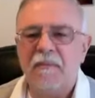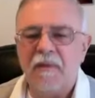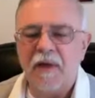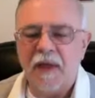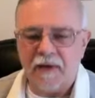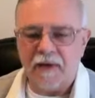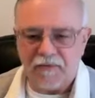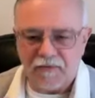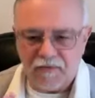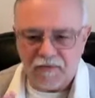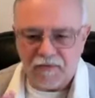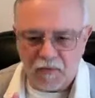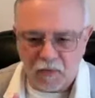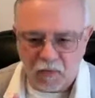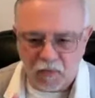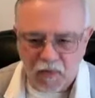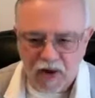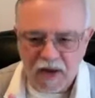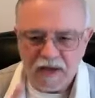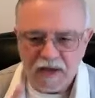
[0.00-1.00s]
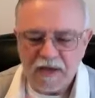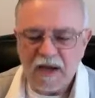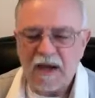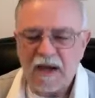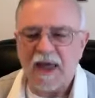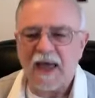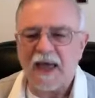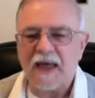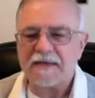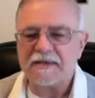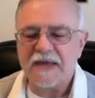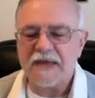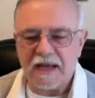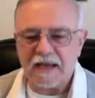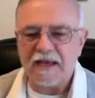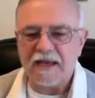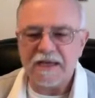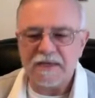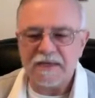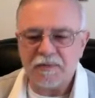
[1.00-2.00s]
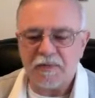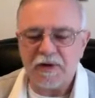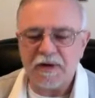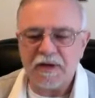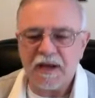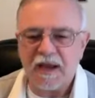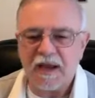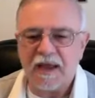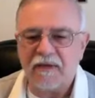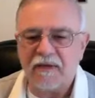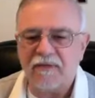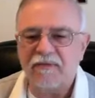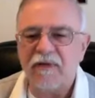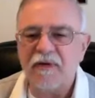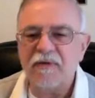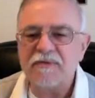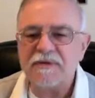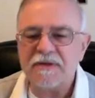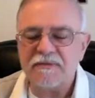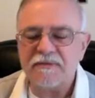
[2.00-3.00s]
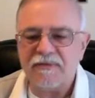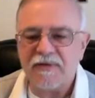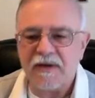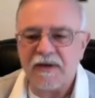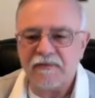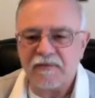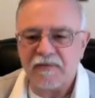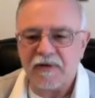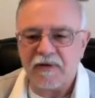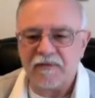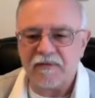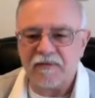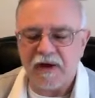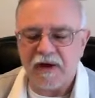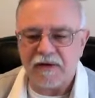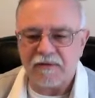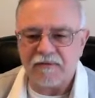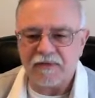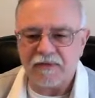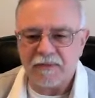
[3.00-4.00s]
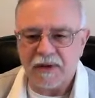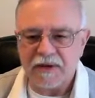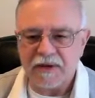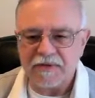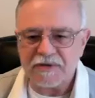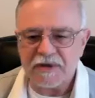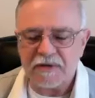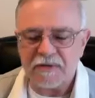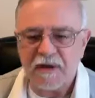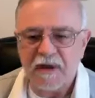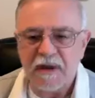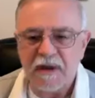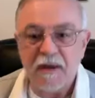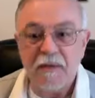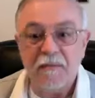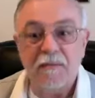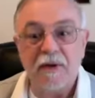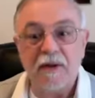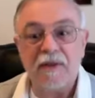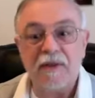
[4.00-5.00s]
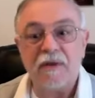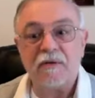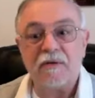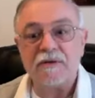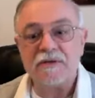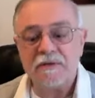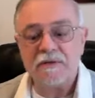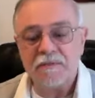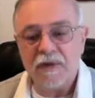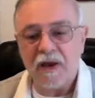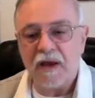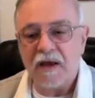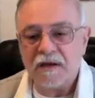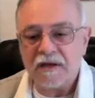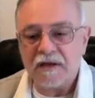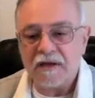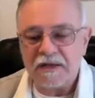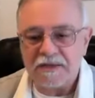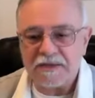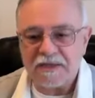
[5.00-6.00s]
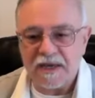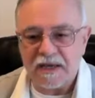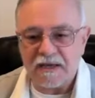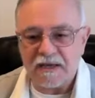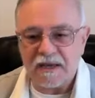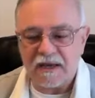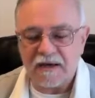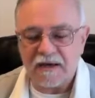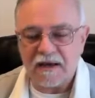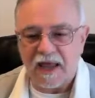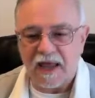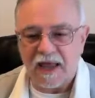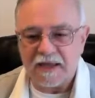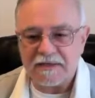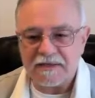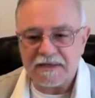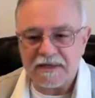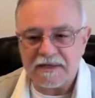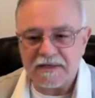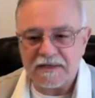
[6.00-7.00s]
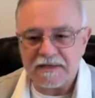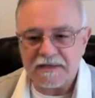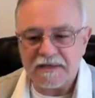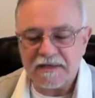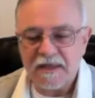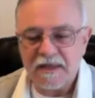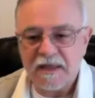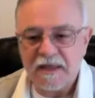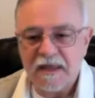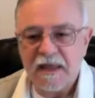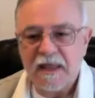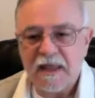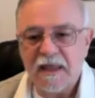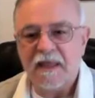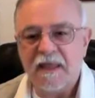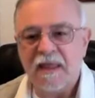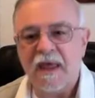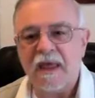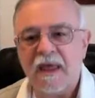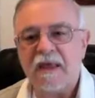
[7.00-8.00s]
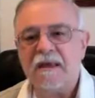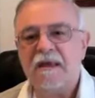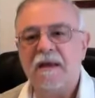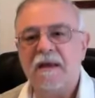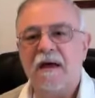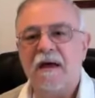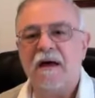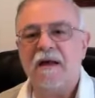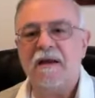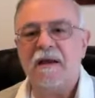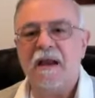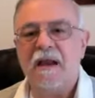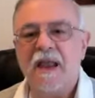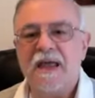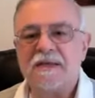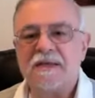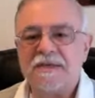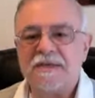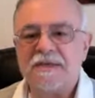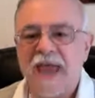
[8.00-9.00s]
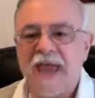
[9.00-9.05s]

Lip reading: If one class, at least one class, votes in favor of confirmation, but there are some non-consenting classes, then unless